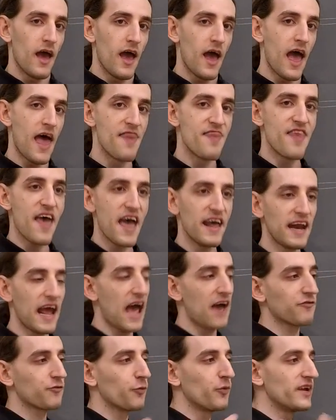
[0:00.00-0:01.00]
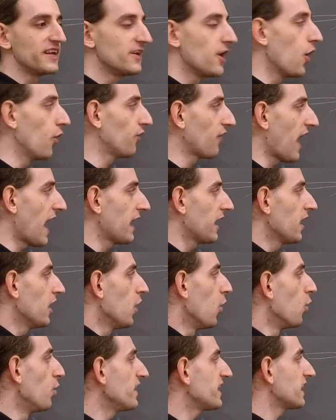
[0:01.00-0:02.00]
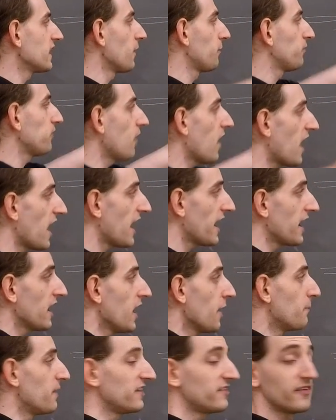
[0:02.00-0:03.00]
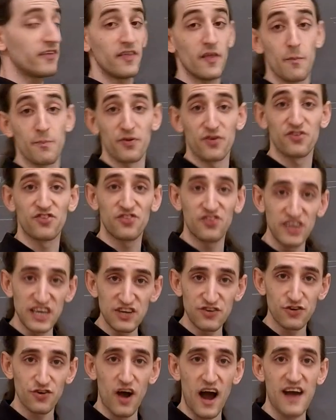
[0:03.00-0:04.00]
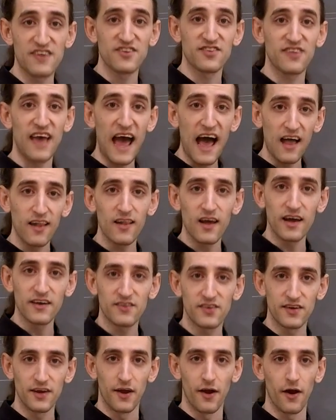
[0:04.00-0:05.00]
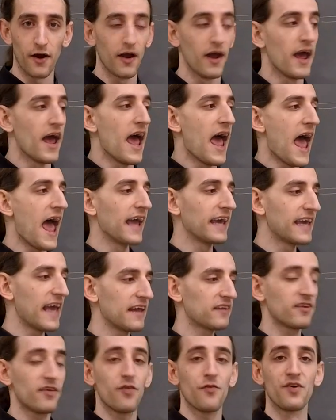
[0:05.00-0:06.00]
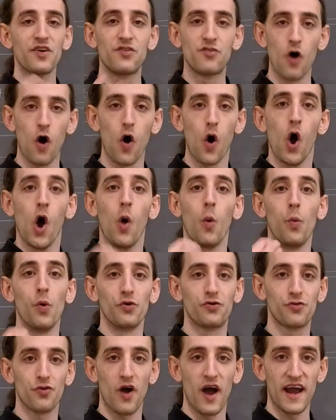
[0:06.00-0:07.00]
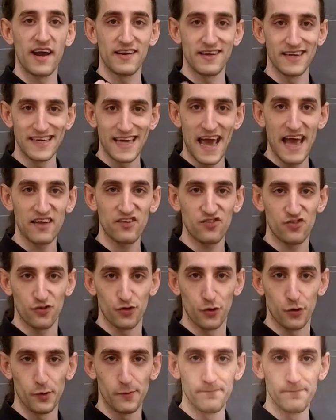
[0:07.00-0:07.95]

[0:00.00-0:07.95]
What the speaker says: And then after we know that, we can apply basically the procedure I just outlined here and get to the result we're trying to get to.